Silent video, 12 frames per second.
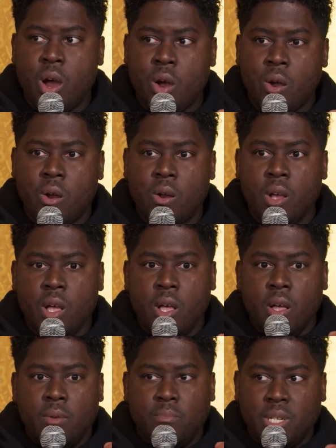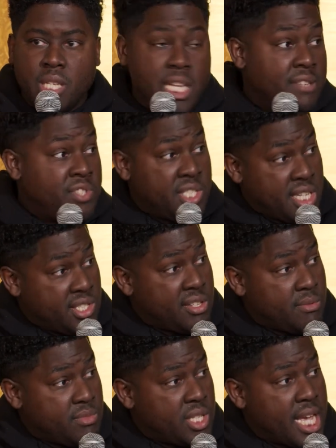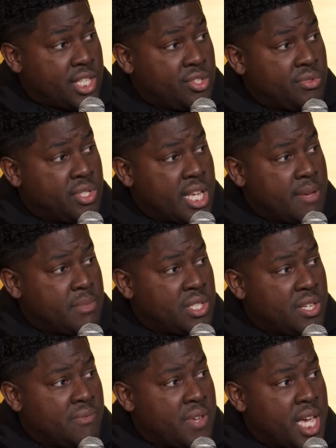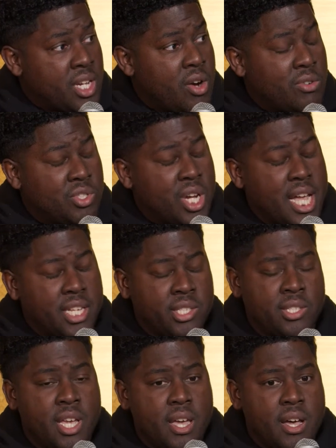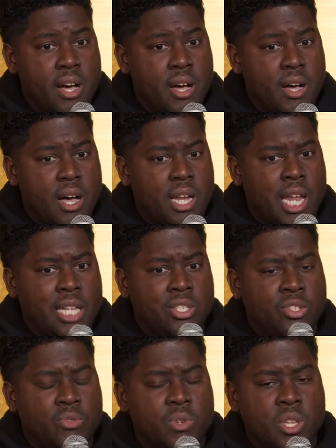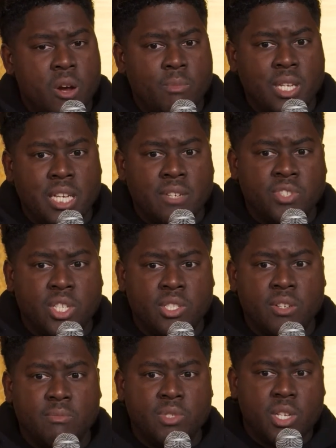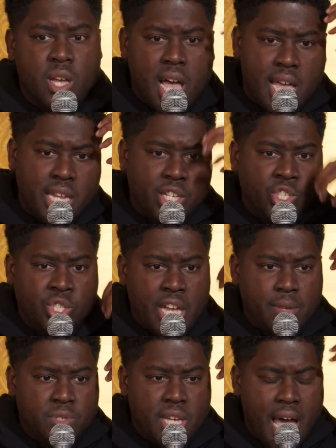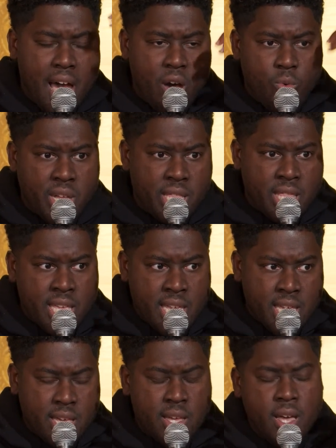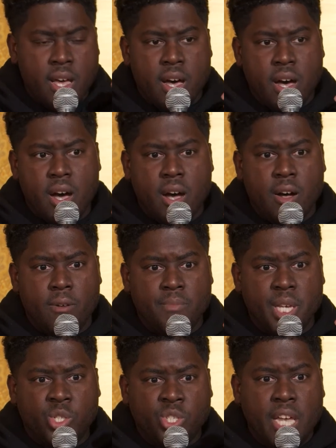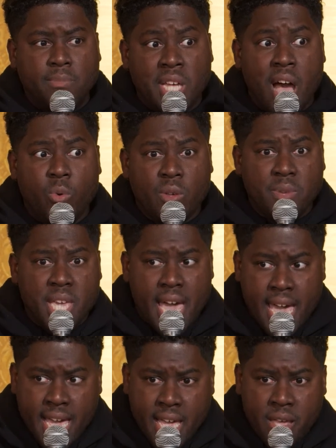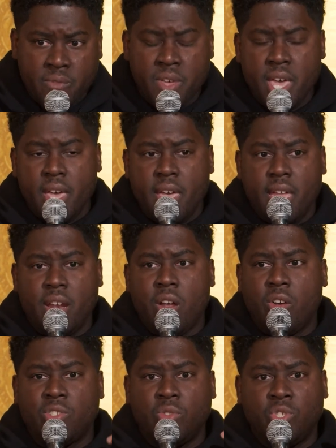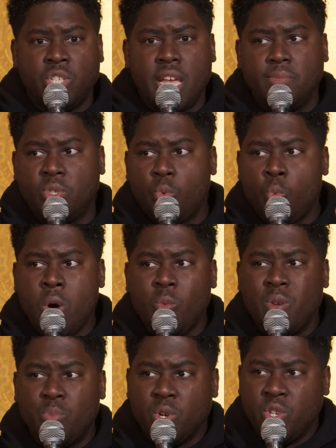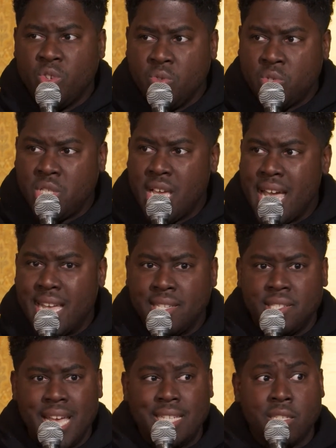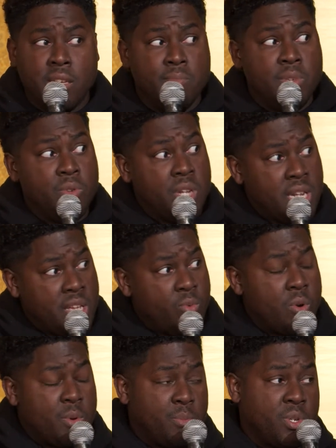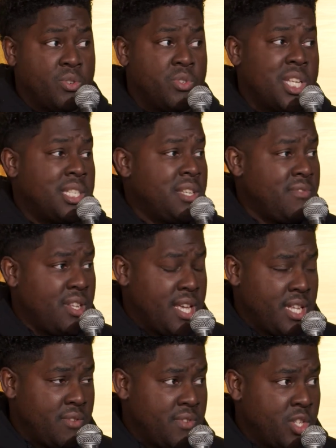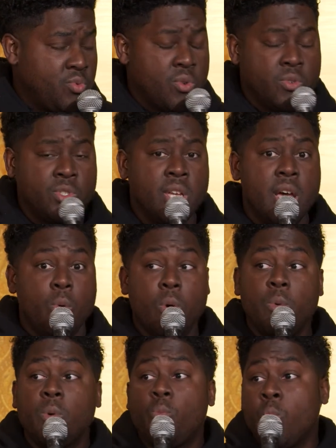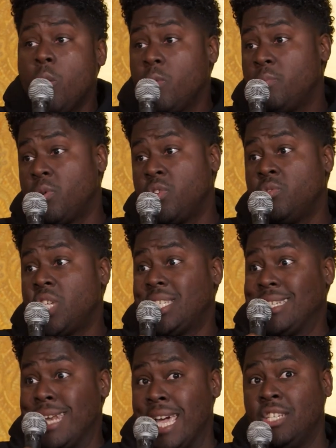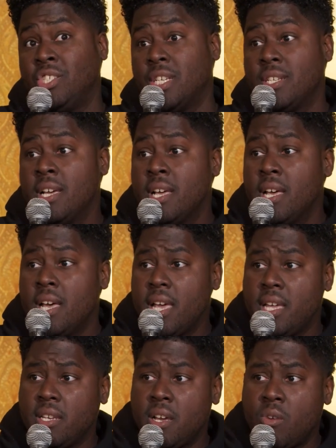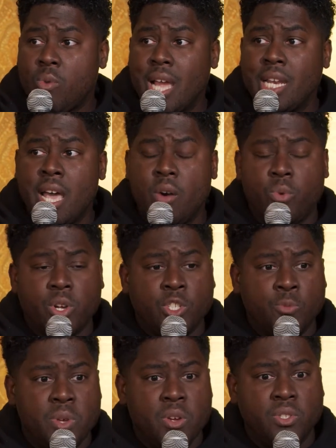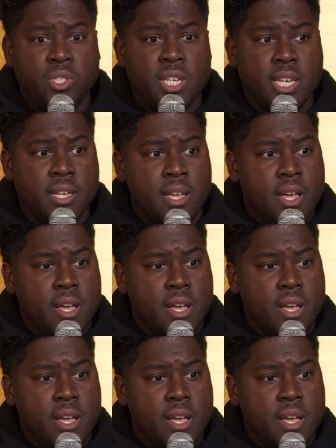our belief systems, as you said, Miss Yvette, culture has uh, a lot to do with our belief systems, and it shapes how we think, um, it shapes how we behave, and it also shapes what we produce as as a community, what we produce as in, individuals, what we what we produce as a nation. And uh, right now, we're experiencing